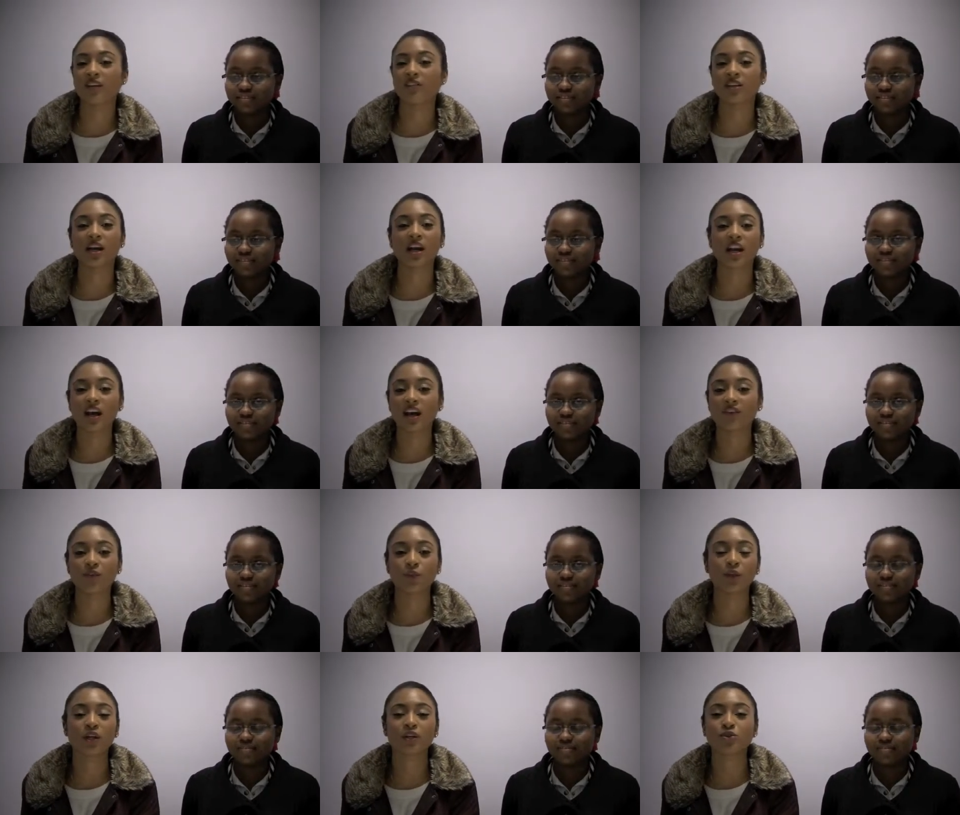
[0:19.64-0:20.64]
Speaker 1: have in our life,
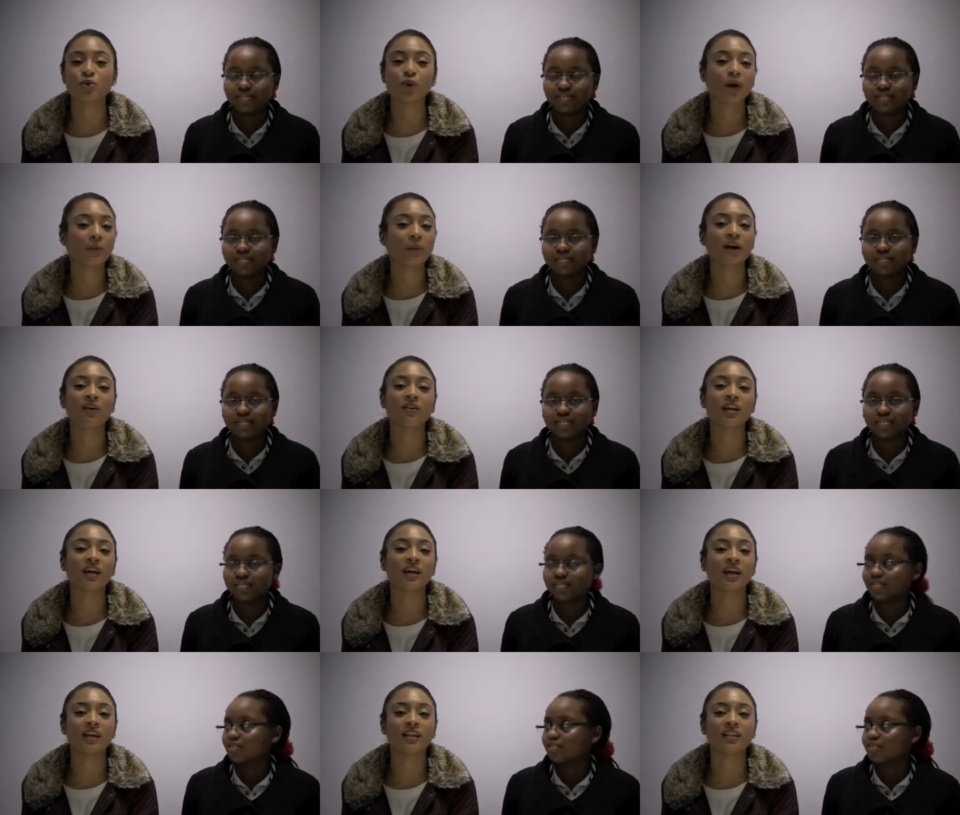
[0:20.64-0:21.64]
and we can talk about
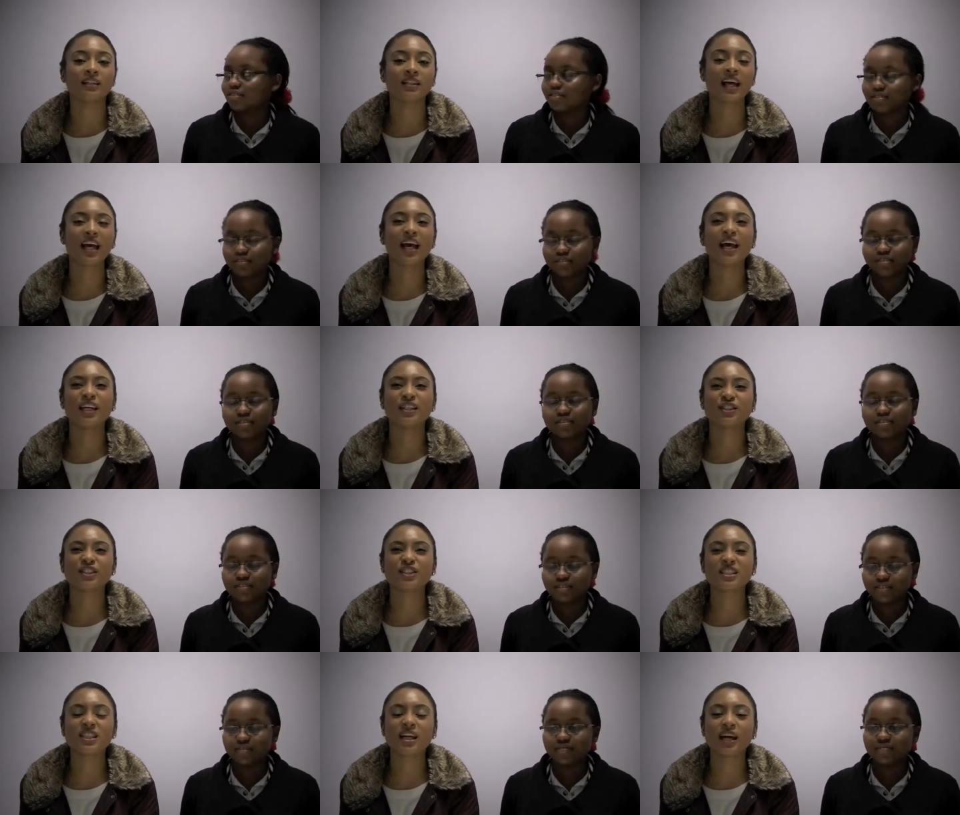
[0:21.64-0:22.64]
it. And it's
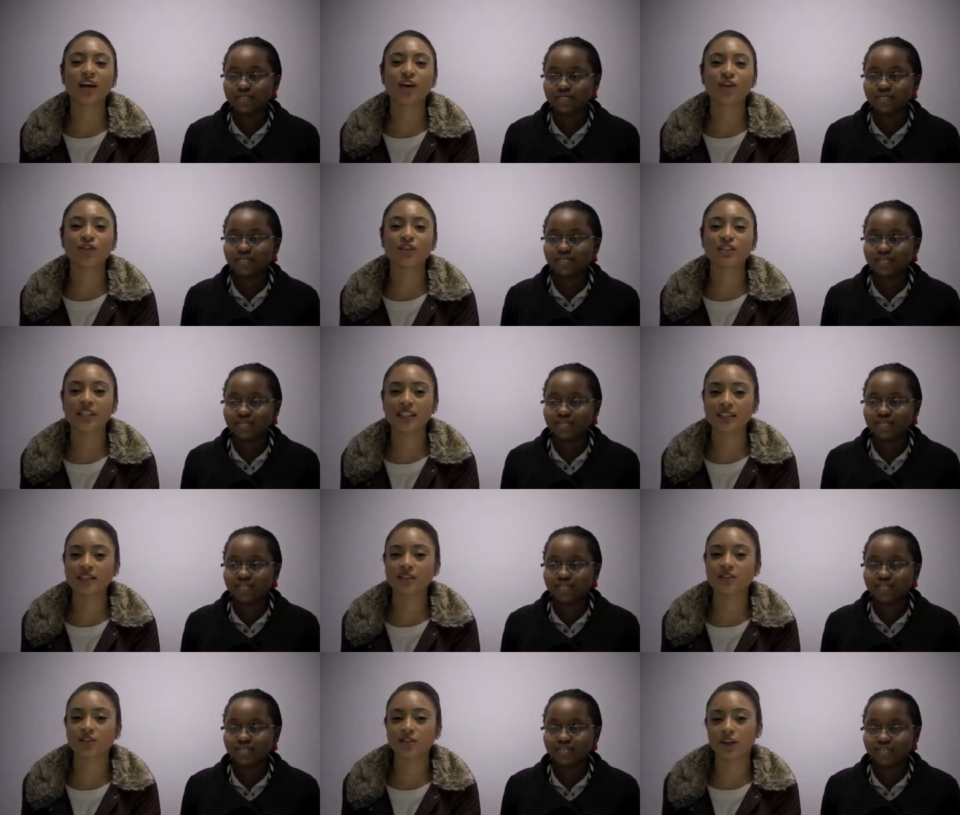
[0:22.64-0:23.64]
good to get it off your chest
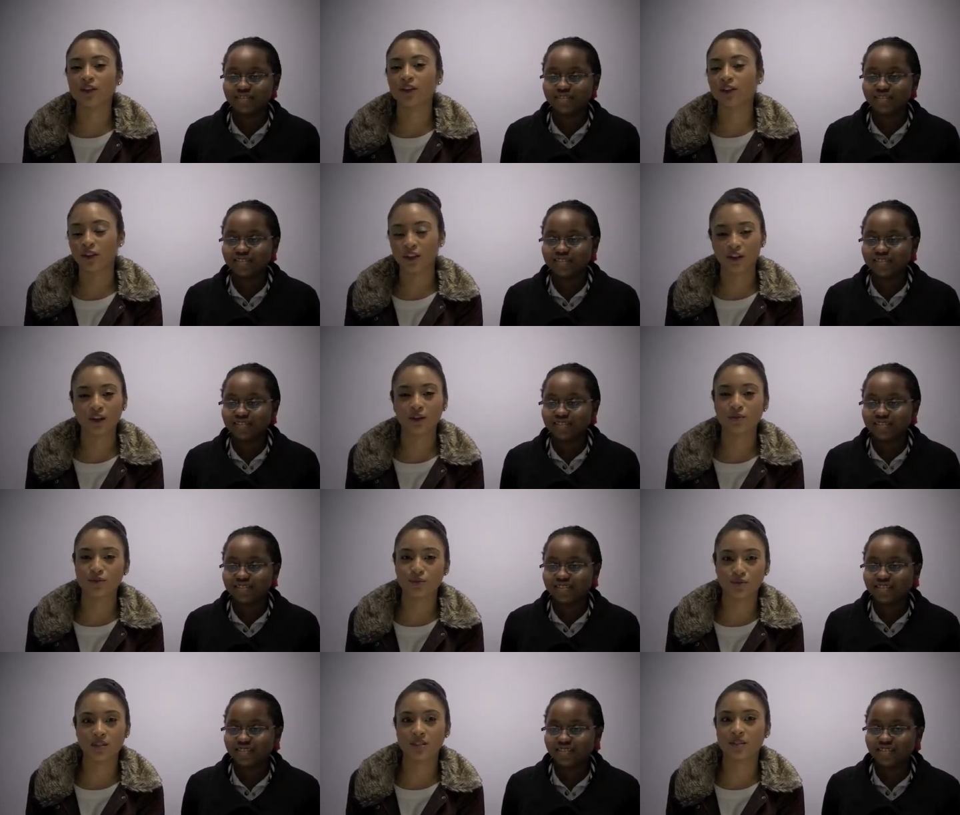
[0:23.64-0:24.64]
because you know that you can go and
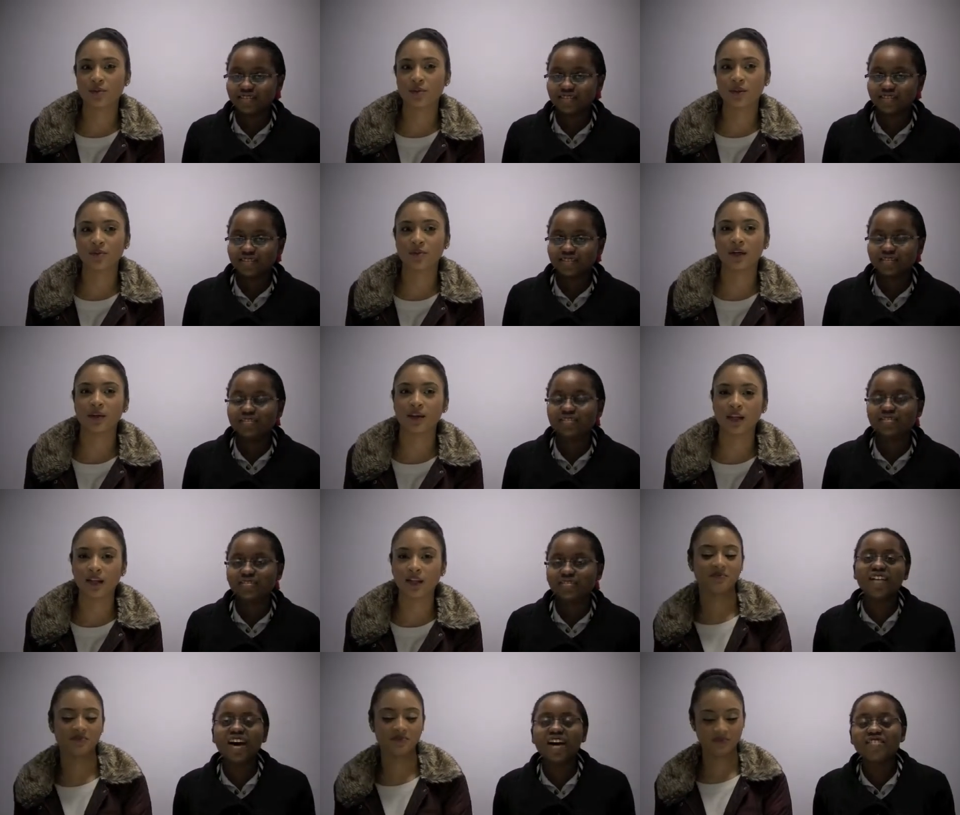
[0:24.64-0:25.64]
talk to someone about it.
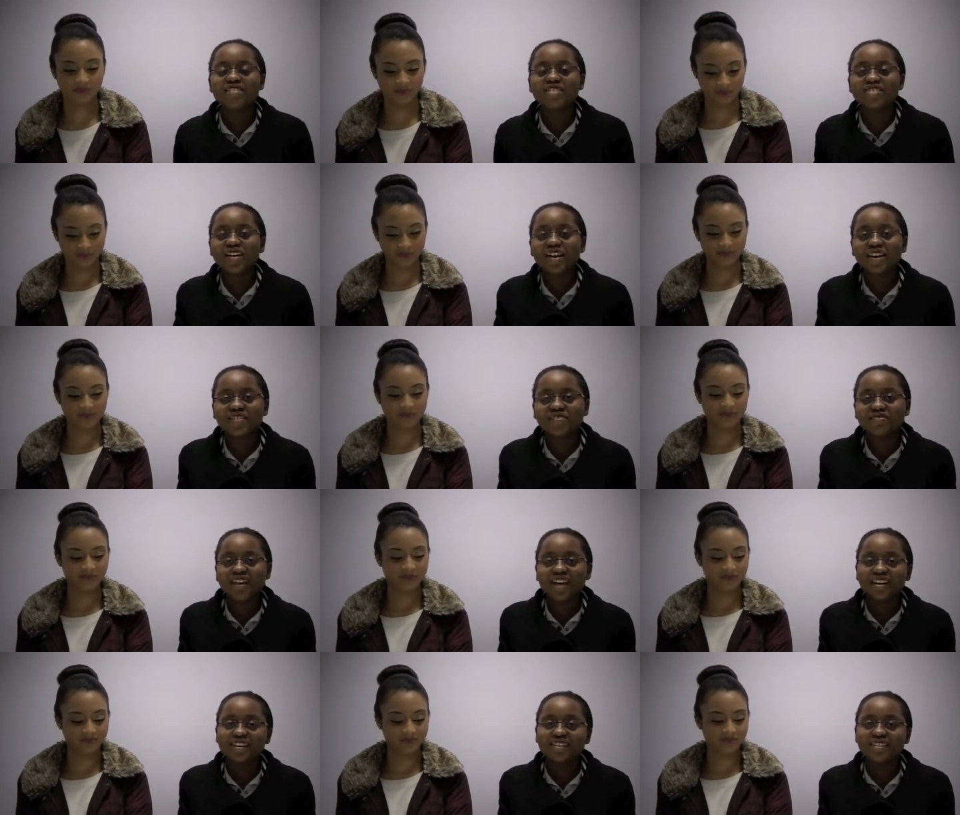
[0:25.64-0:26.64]
Speaker 2: I would
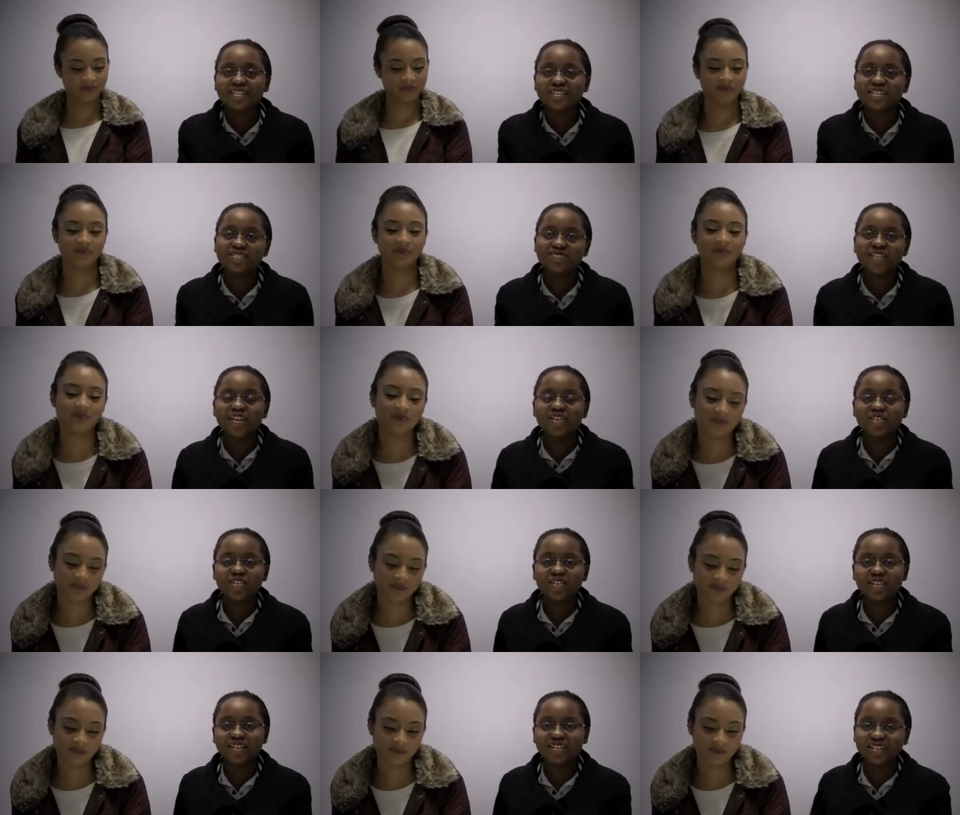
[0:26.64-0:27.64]
recommend this
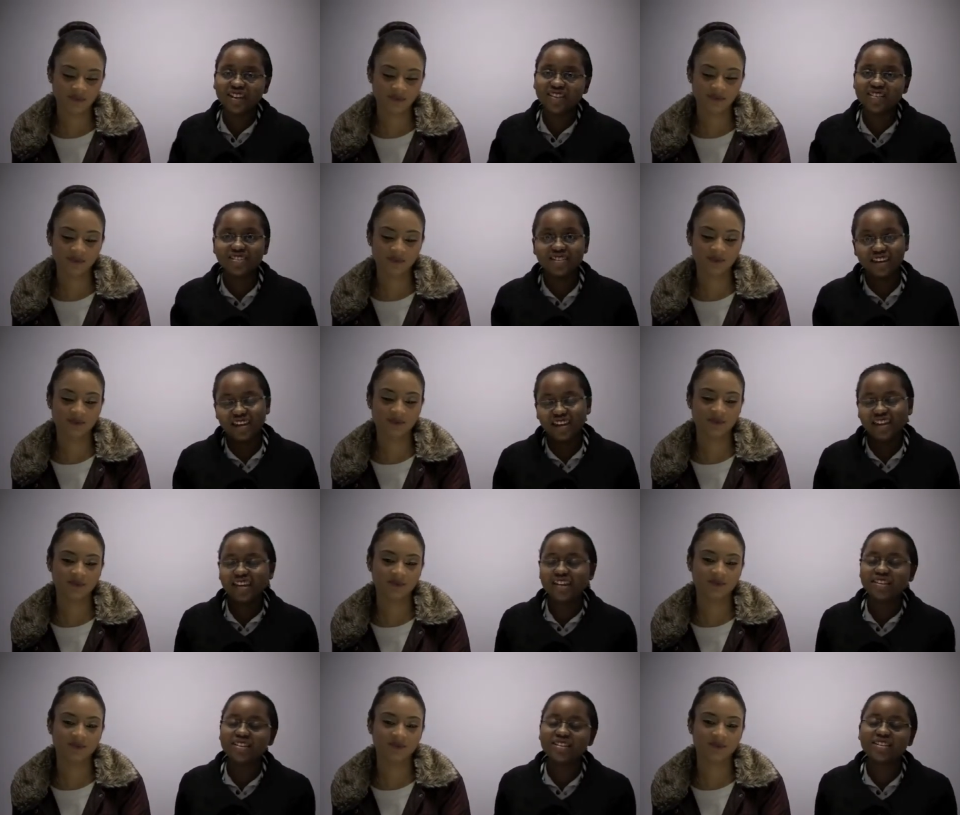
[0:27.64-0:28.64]
mentoring session, Gen
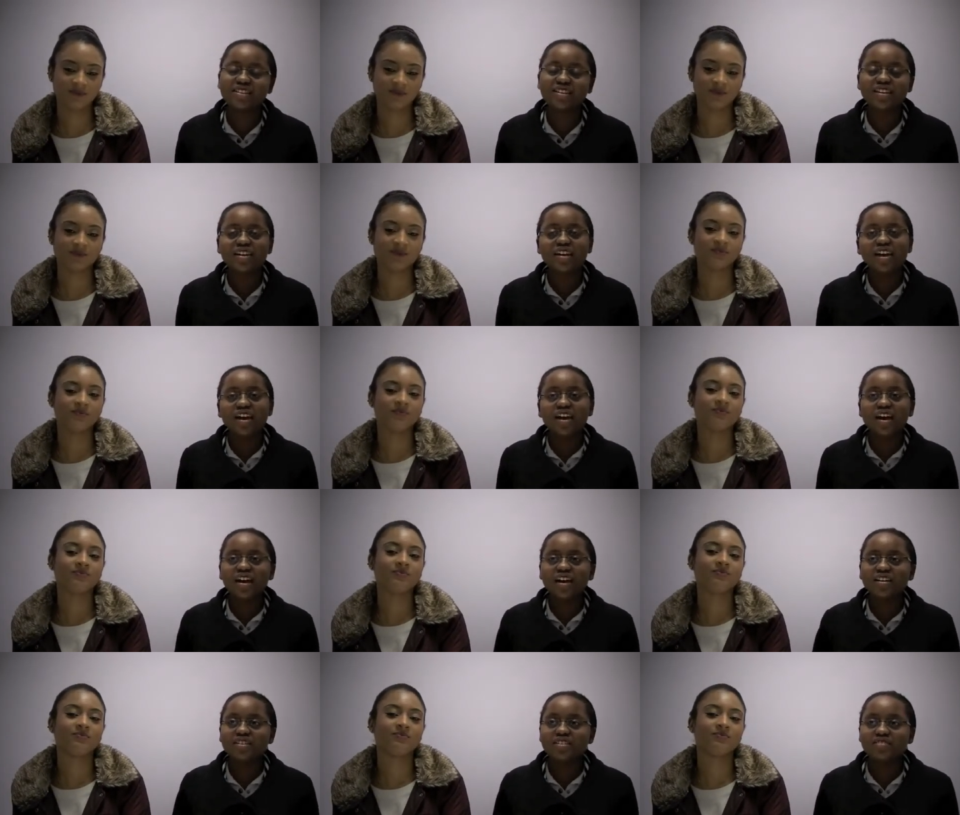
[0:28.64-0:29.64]
X, to
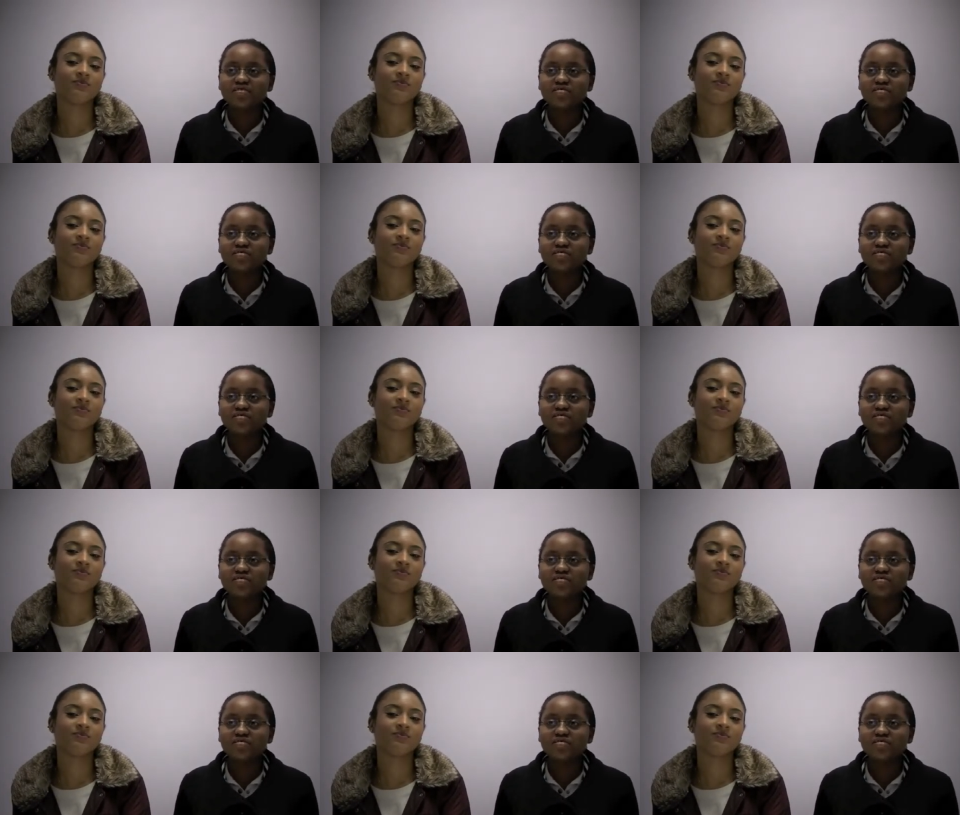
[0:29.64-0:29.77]
uh,